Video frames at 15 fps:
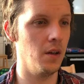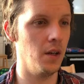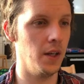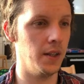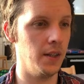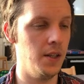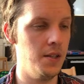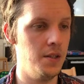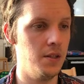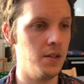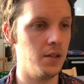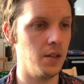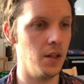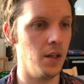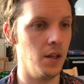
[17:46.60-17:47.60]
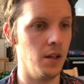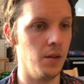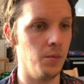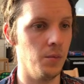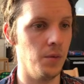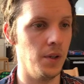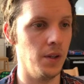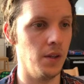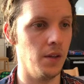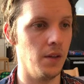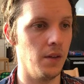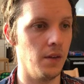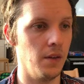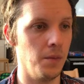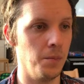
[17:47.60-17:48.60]
like this, and with
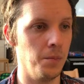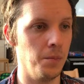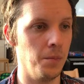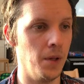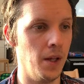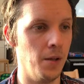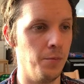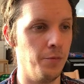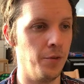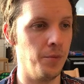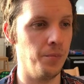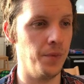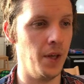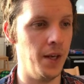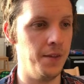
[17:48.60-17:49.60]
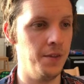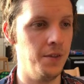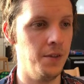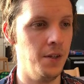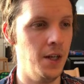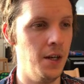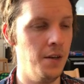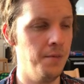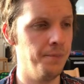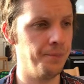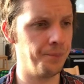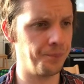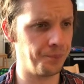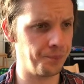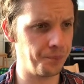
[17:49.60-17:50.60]
some help from the editor here,
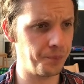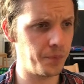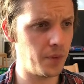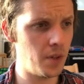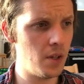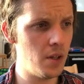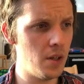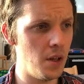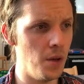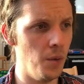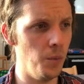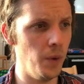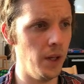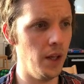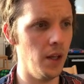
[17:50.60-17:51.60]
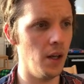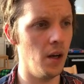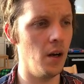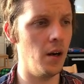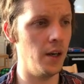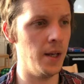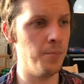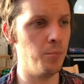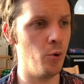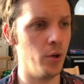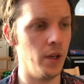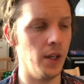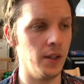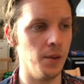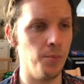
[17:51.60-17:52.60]
we are
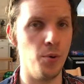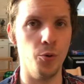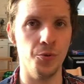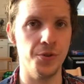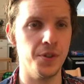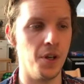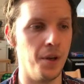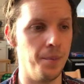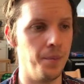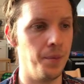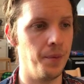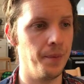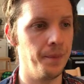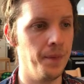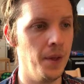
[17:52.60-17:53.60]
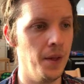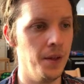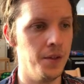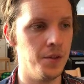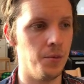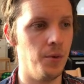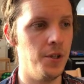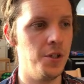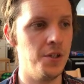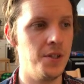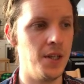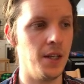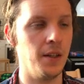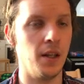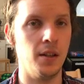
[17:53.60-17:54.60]
importing the post type. So we're
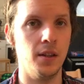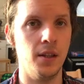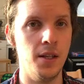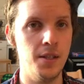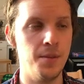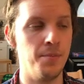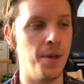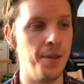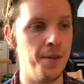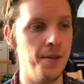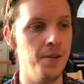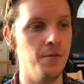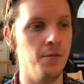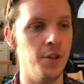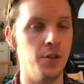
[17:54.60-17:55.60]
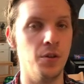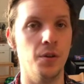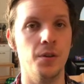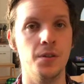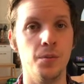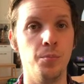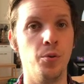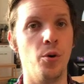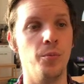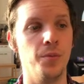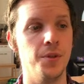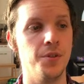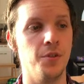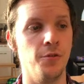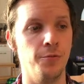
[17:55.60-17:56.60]
just saying that this method returns a
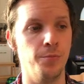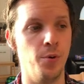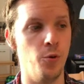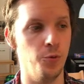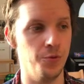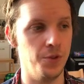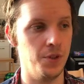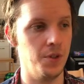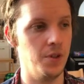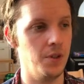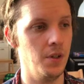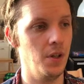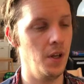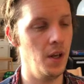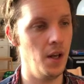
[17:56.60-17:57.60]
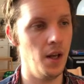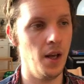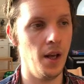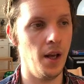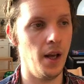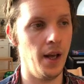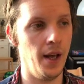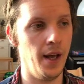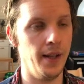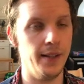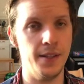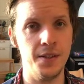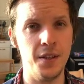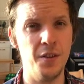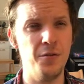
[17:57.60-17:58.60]
promise of posts.
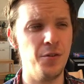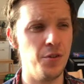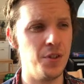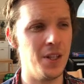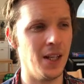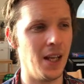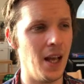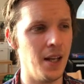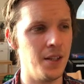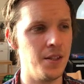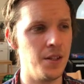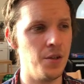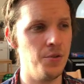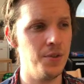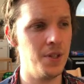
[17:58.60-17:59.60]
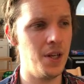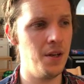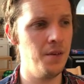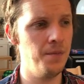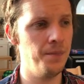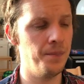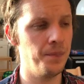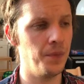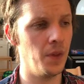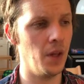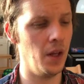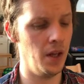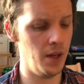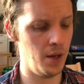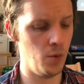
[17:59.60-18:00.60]
And instead of using Axios here,
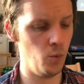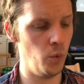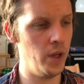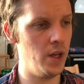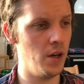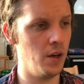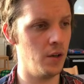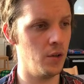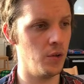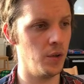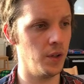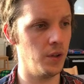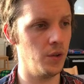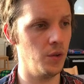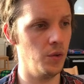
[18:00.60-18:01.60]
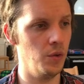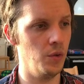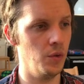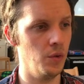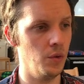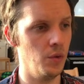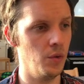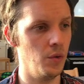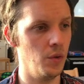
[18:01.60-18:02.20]
we are going to